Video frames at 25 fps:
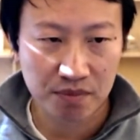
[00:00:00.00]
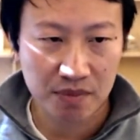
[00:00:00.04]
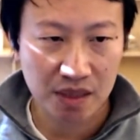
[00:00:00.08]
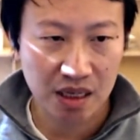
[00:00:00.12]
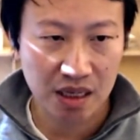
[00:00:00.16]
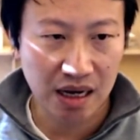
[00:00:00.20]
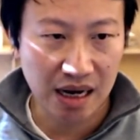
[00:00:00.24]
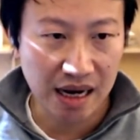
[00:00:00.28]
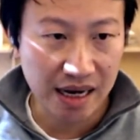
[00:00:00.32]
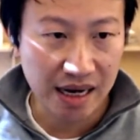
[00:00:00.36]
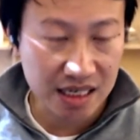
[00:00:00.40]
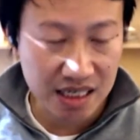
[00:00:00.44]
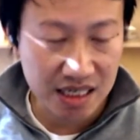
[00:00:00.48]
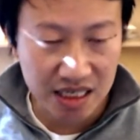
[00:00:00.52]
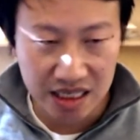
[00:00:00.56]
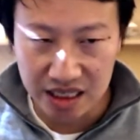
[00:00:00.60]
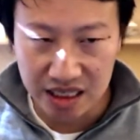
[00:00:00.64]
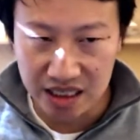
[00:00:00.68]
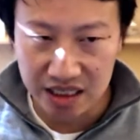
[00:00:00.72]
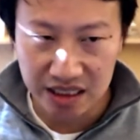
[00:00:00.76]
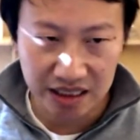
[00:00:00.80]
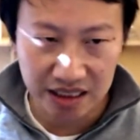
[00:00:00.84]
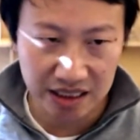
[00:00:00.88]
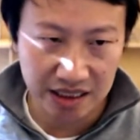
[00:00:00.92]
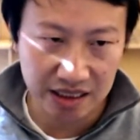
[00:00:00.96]
ID
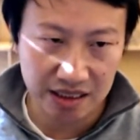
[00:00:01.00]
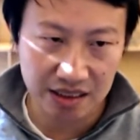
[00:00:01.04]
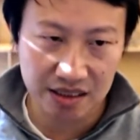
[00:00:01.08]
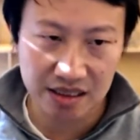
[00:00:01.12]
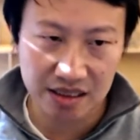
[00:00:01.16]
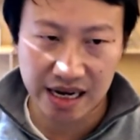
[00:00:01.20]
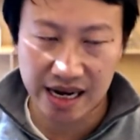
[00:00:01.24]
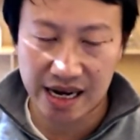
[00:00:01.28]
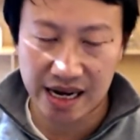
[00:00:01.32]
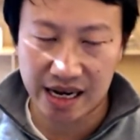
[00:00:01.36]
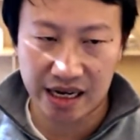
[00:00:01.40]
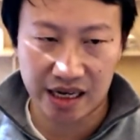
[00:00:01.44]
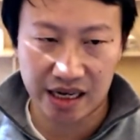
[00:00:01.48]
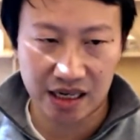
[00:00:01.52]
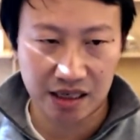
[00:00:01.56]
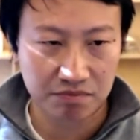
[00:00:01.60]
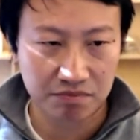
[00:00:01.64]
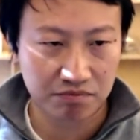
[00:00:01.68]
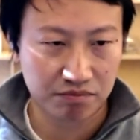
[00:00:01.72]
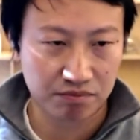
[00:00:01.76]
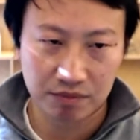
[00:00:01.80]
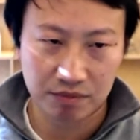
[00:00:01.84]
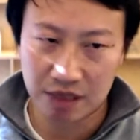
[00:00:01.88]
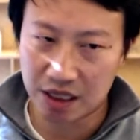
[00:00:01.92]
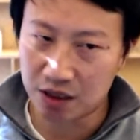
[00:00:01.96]
is a
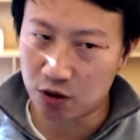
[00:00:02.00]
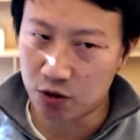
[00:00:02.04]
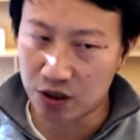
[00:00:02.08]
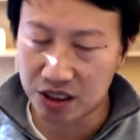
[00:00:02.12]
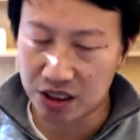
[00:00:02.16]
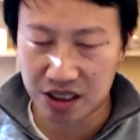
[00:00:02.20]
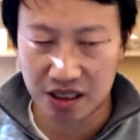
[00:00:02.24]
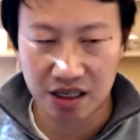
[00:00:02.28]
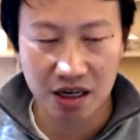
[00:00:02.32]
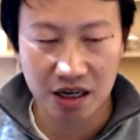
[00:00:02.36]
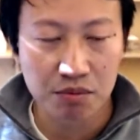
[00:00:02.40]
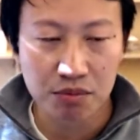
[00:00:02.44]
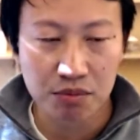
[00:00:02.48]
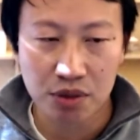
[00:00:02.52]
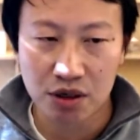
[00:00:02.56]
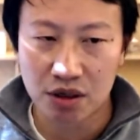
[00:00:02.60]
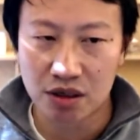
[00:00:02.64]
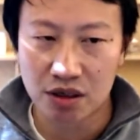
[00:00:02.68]
increasing number.